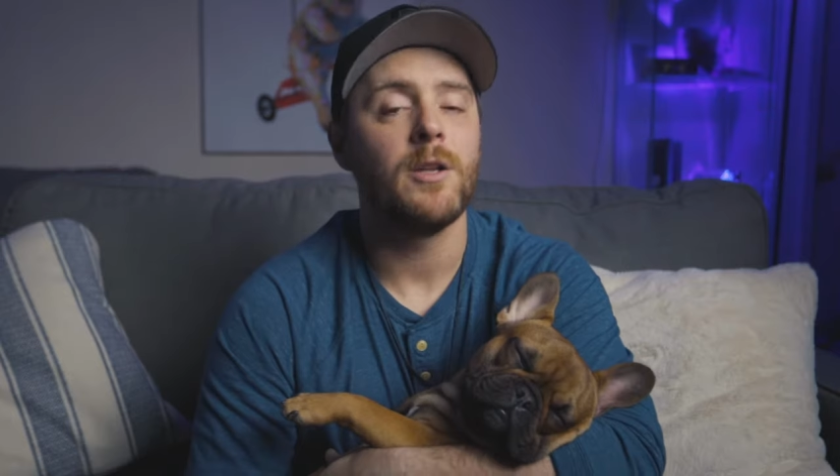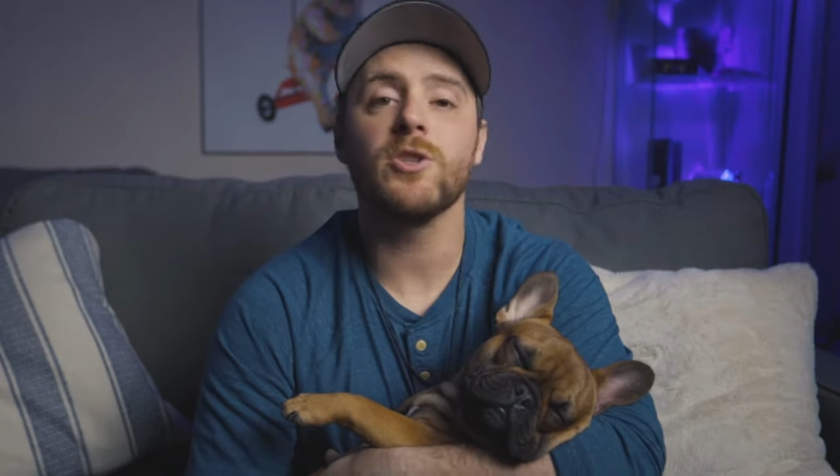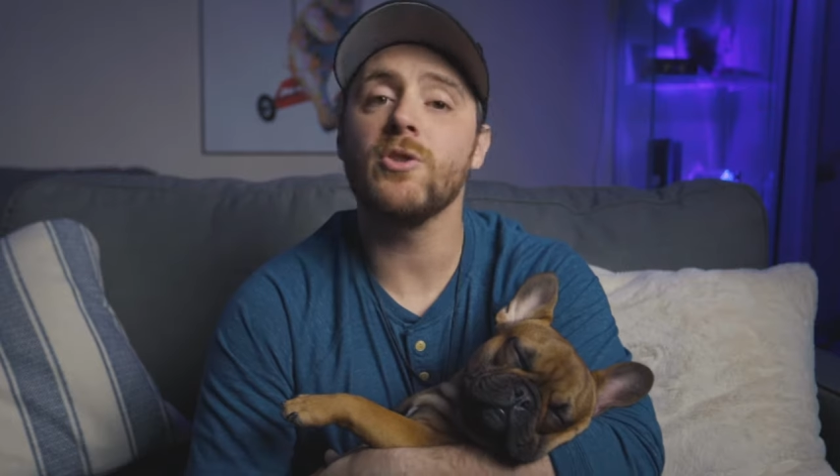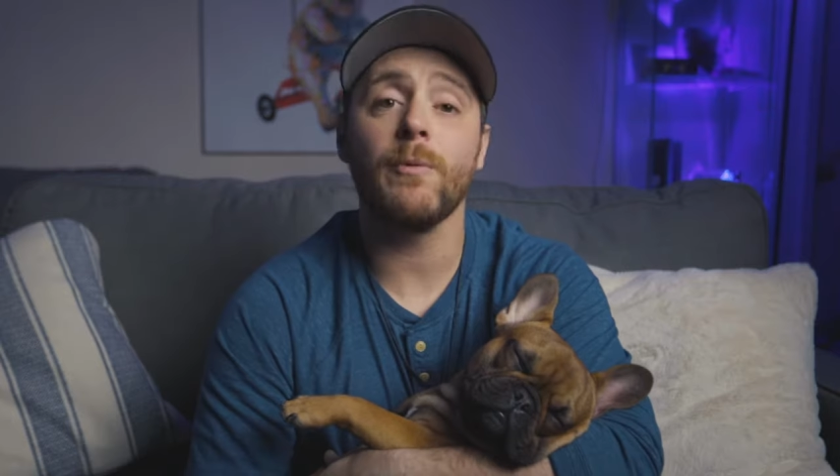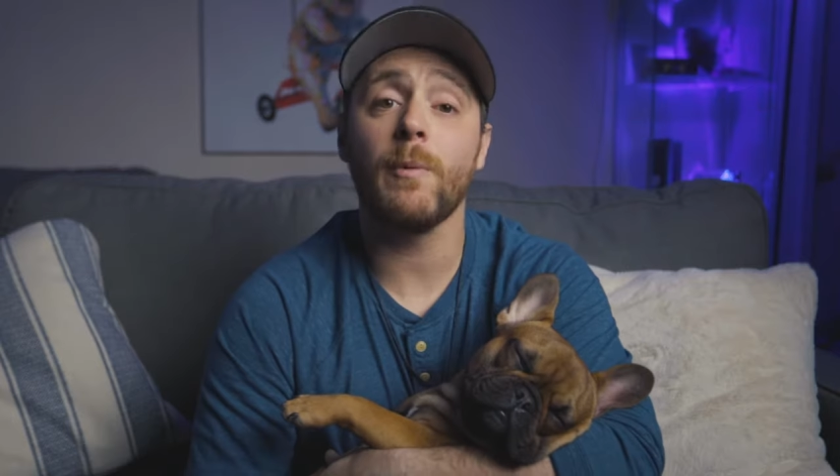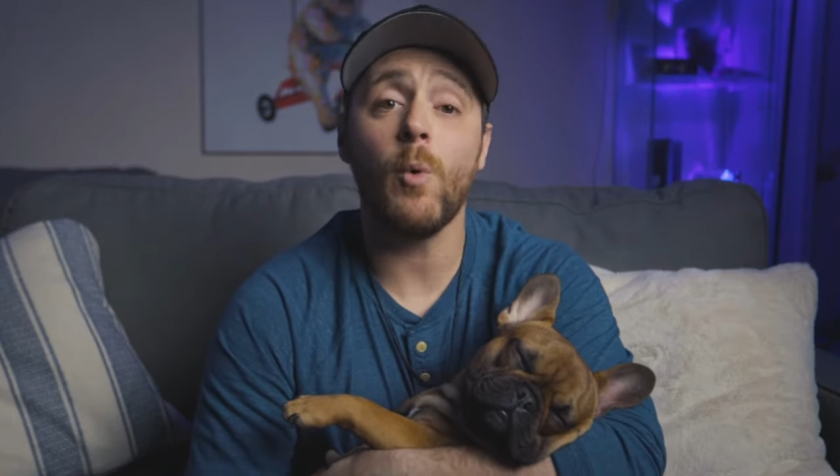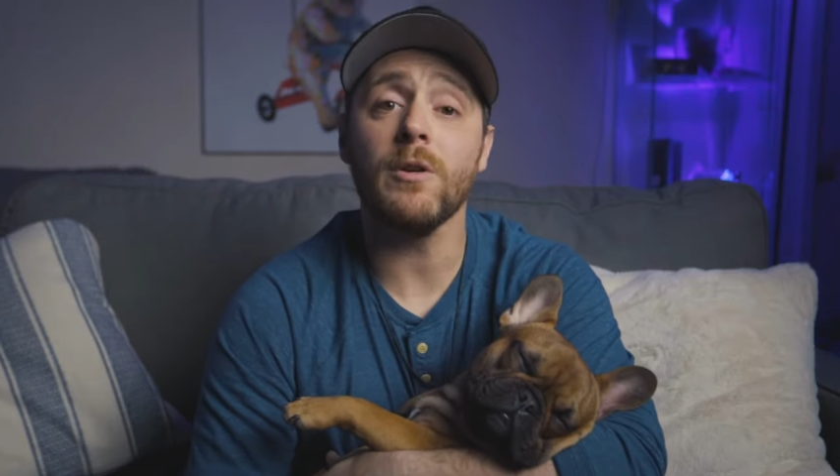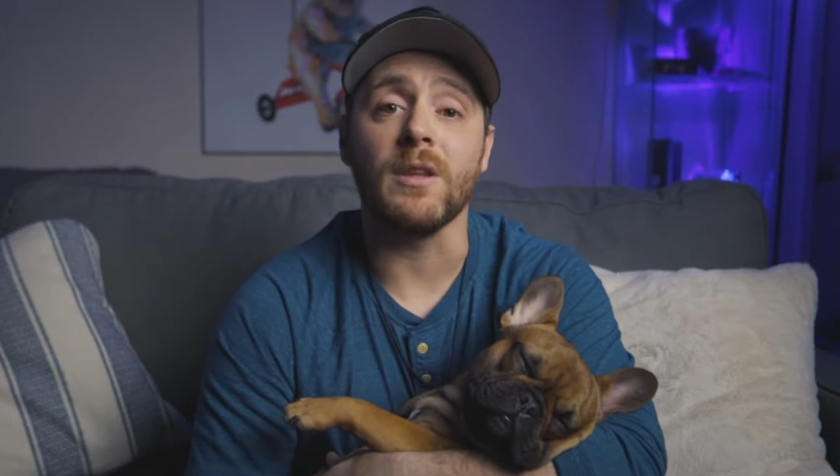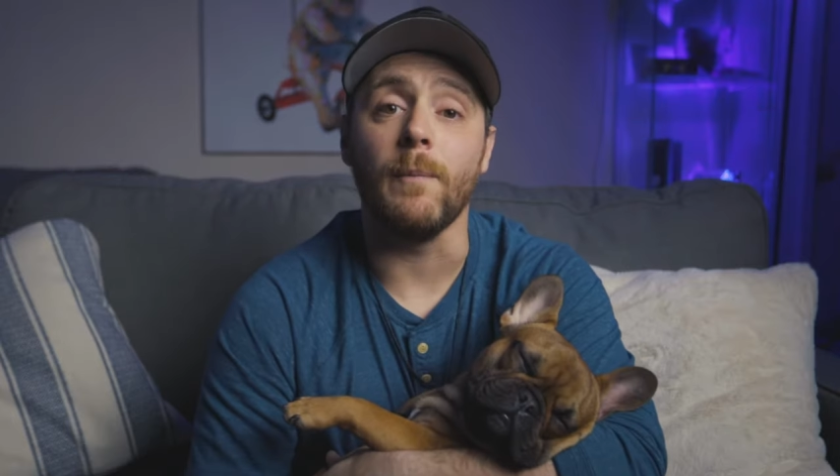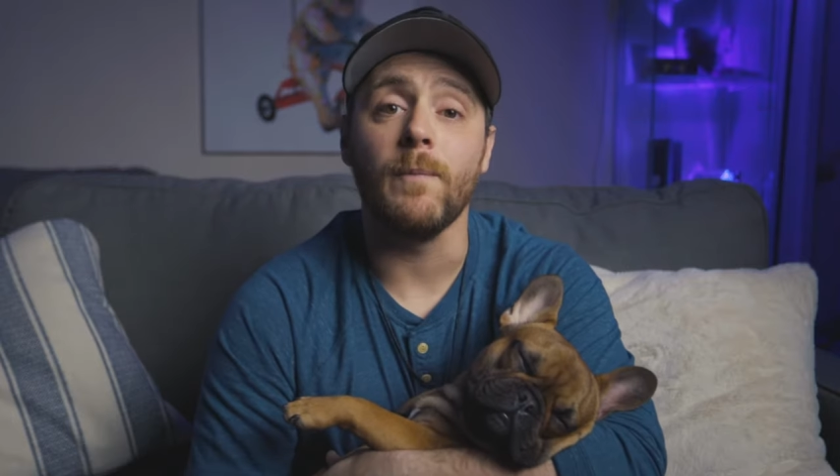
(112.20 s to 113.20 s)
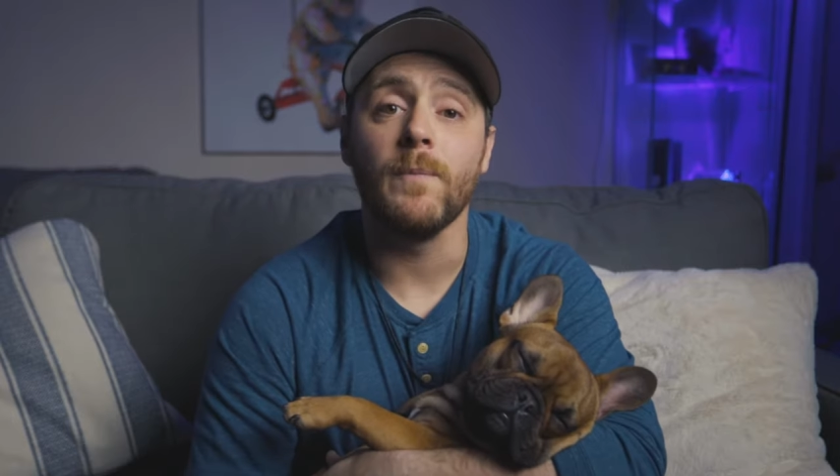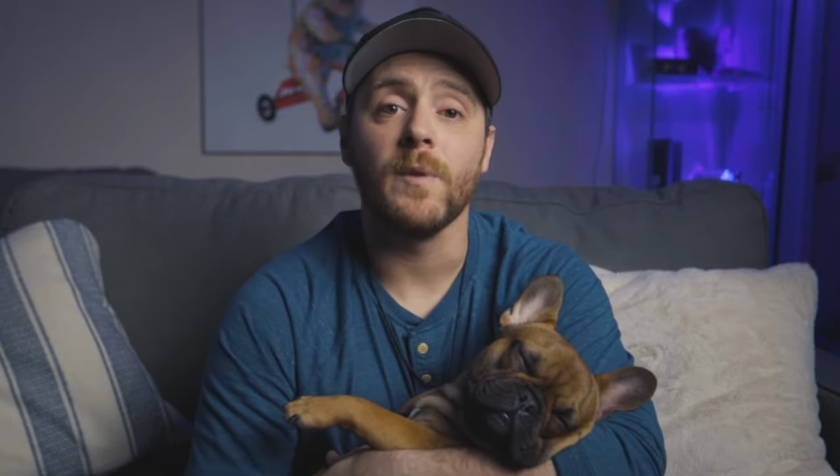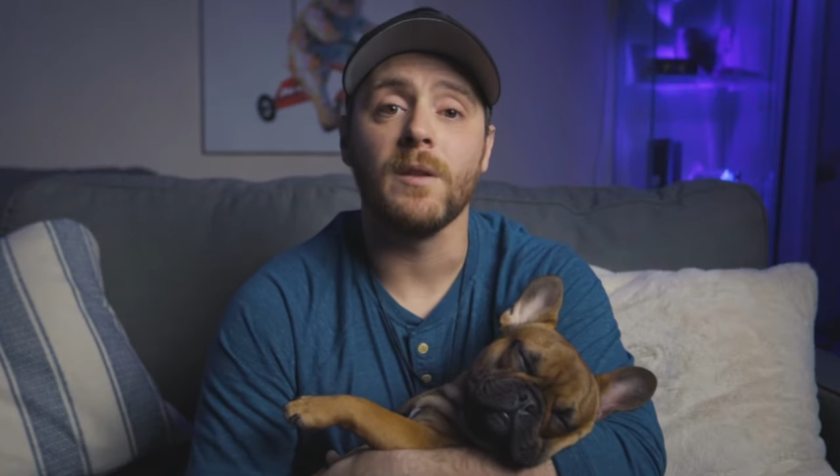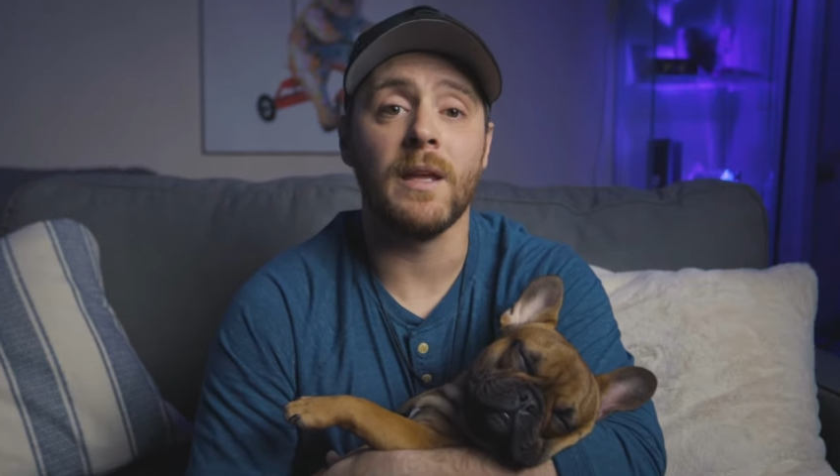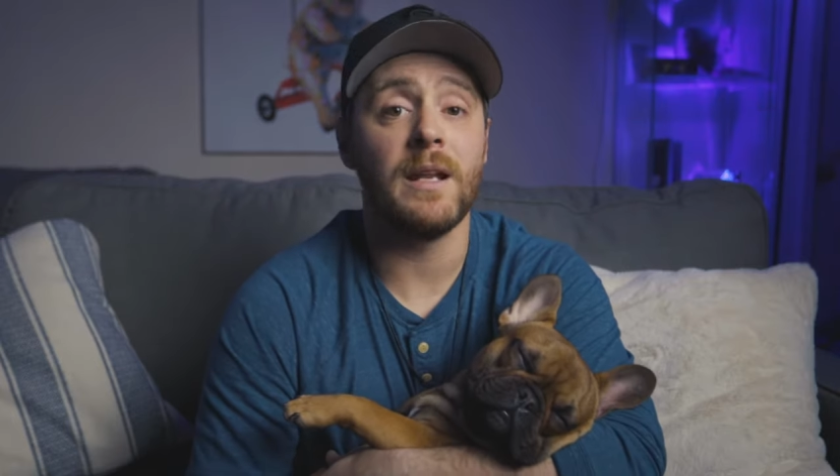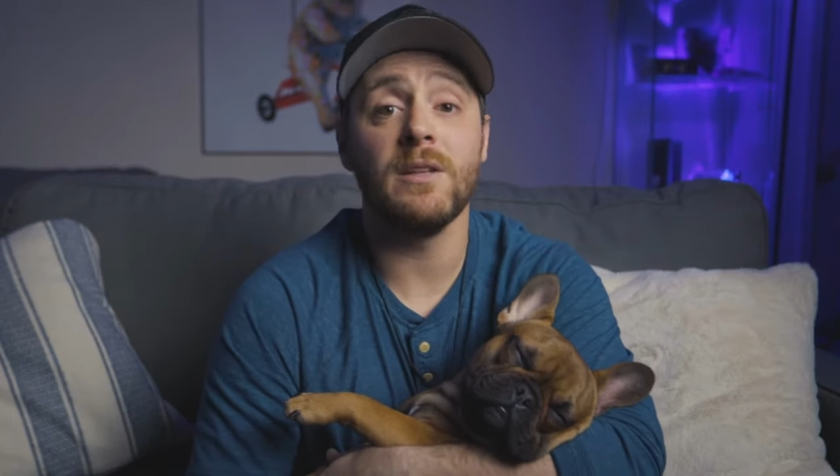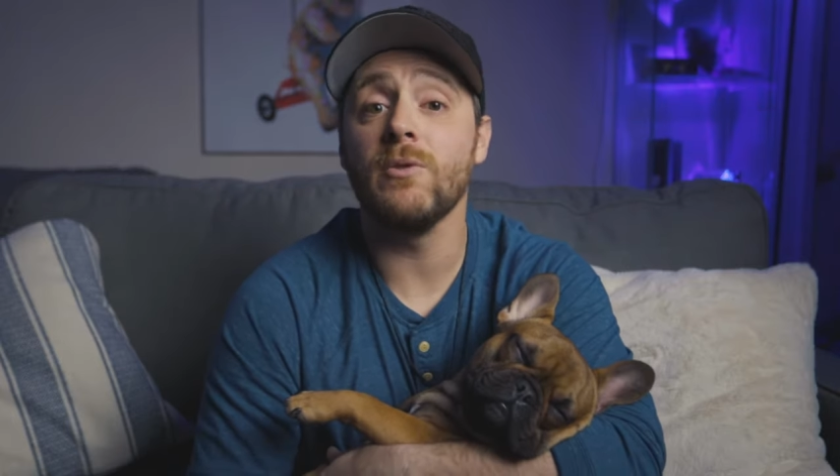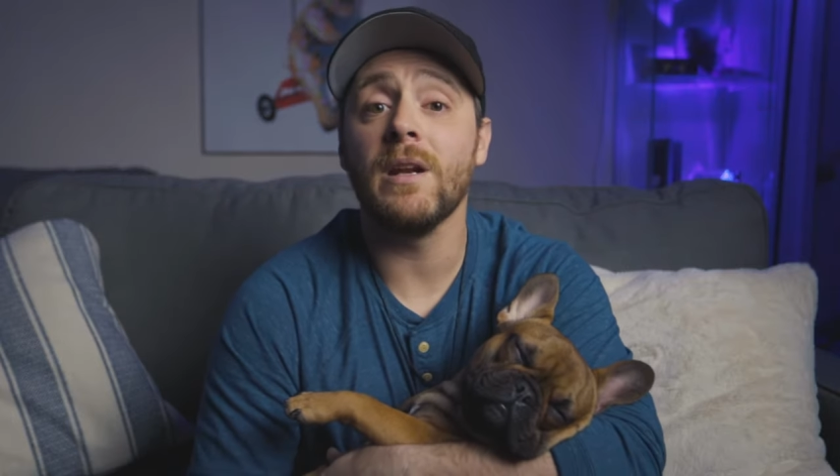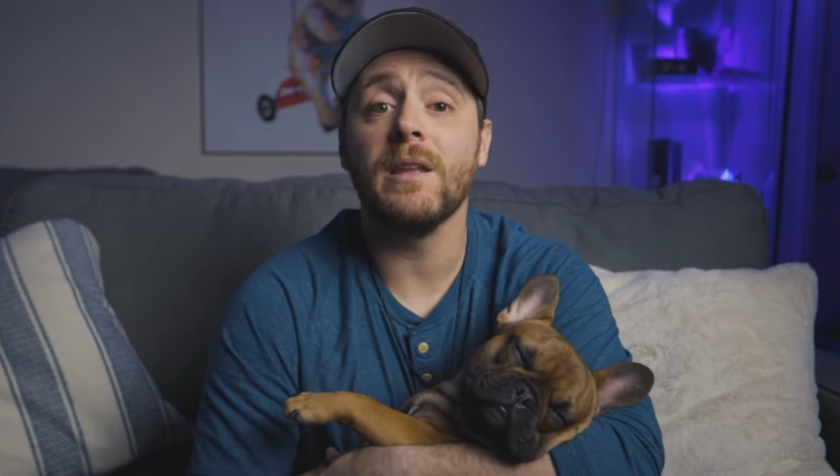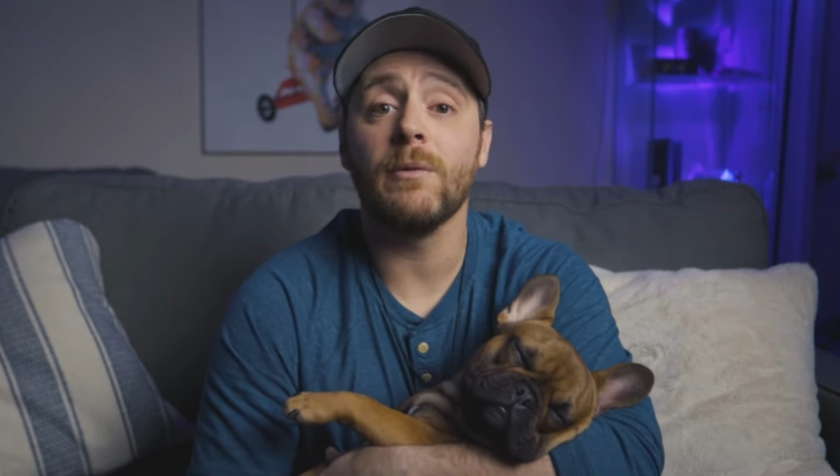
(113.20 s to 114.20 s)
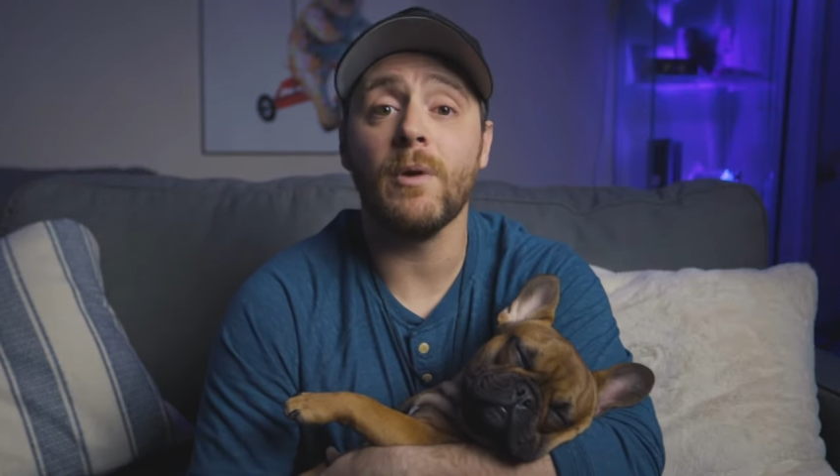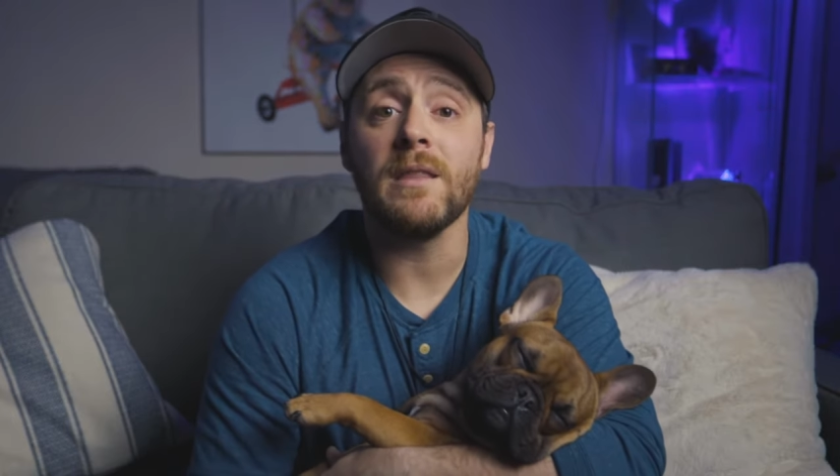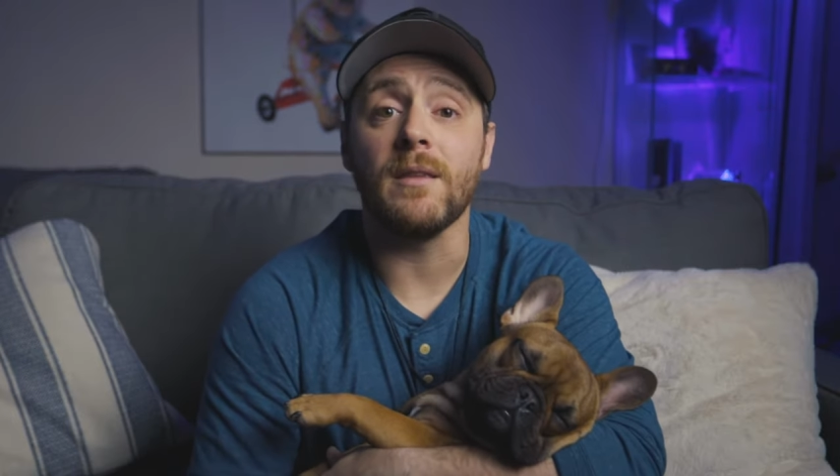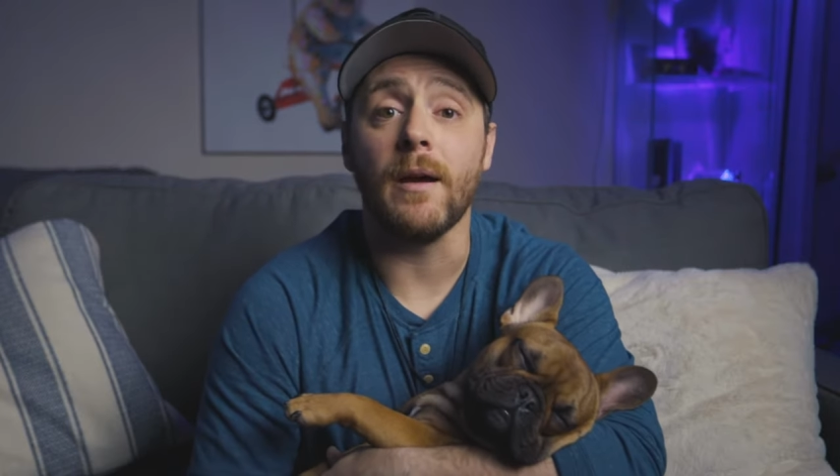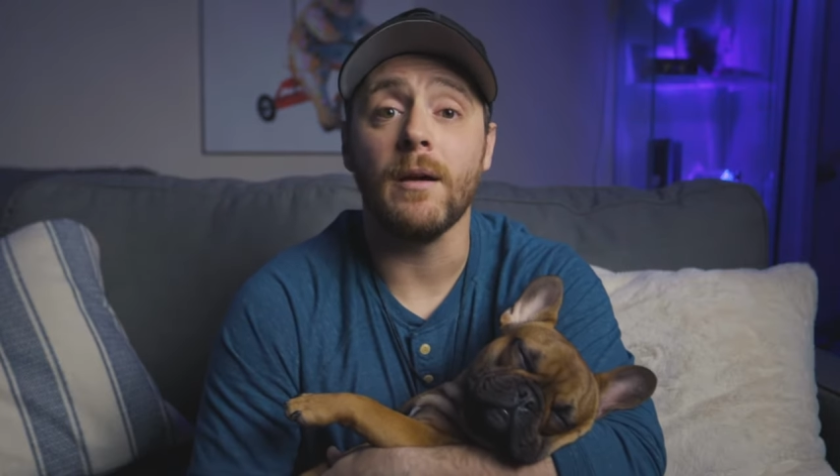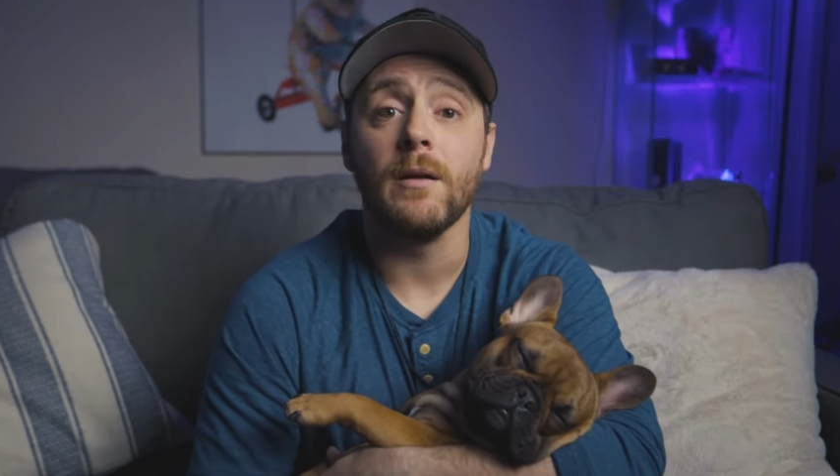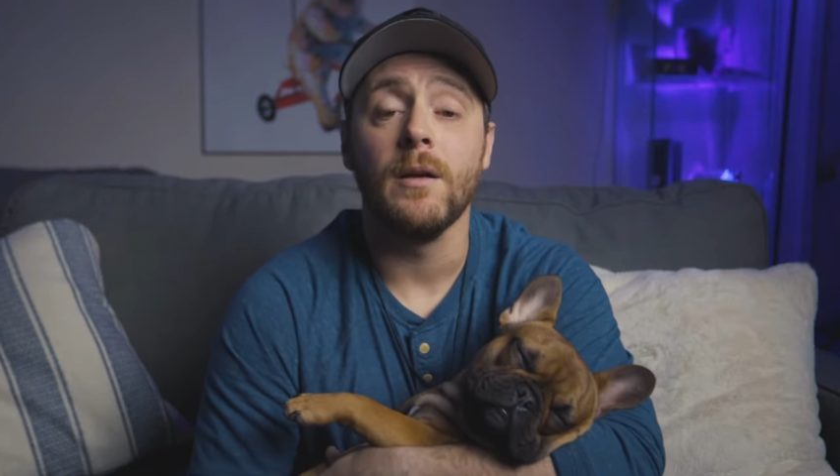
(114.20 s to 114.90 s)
Just don't reward them. They didn't do anything right there.